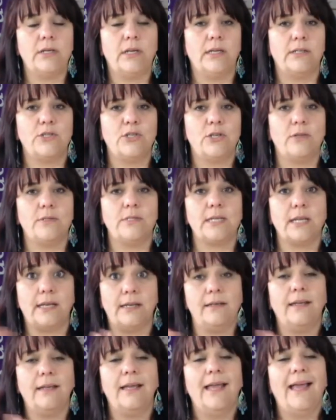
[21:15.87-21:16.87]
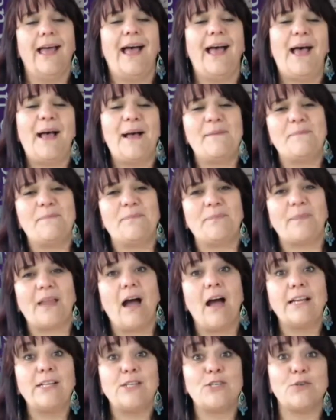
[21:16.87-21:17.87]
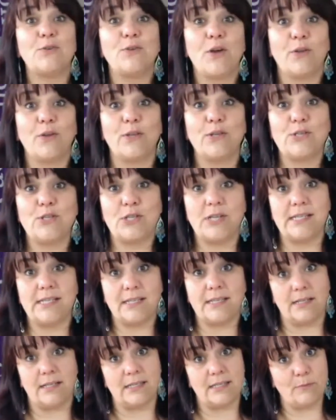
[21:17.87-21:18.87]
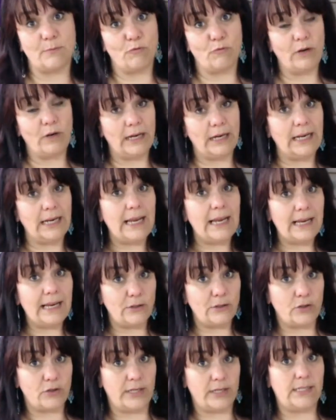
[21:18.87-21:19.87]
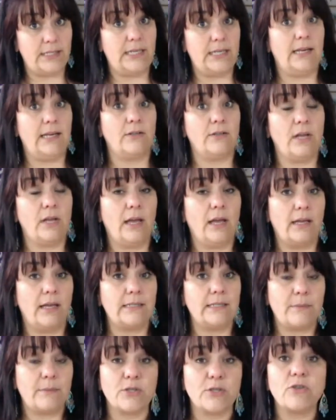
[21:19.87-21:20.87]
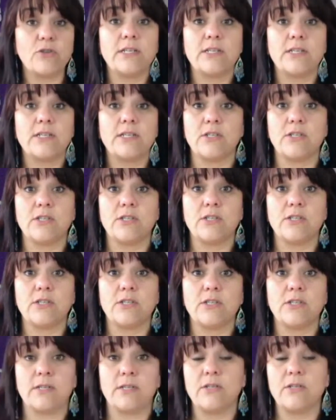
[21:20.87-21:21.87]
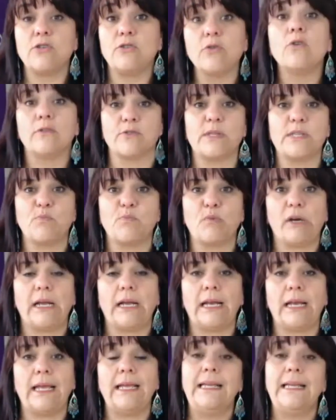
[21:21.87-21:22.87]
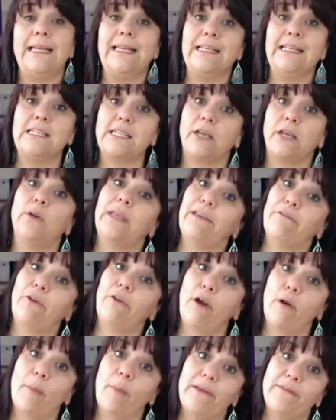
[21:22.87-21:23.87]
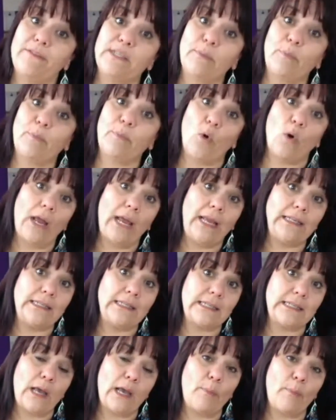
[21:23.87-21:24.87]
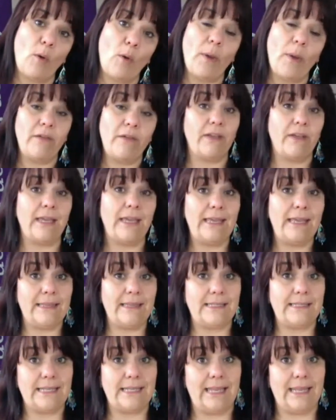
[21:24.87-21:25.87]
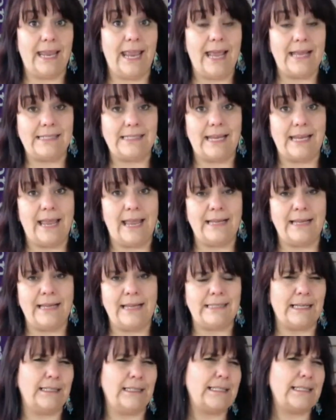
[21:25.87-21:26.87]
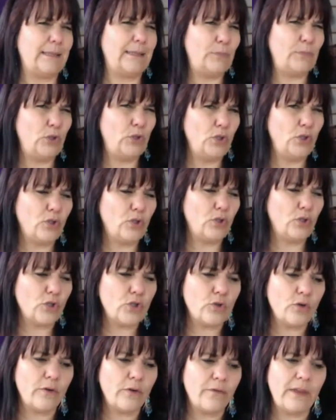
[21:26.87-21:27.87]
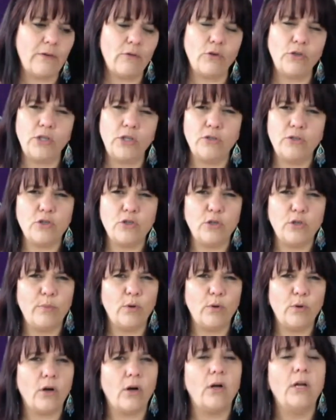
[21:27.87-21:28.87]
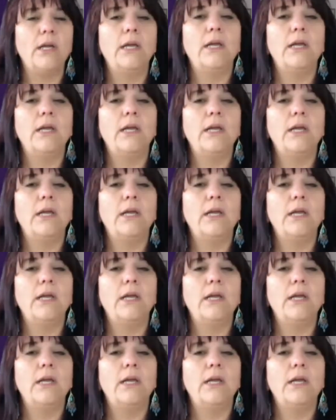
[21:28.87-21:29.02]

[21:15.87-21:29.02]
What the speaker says: tuned in, I do know that she's done some really interesting demonstrations and tutorials with the Sprinkle It. So give her a bit of support and pop over either to the SAA site. I'm not sure if they're on YouTube or not,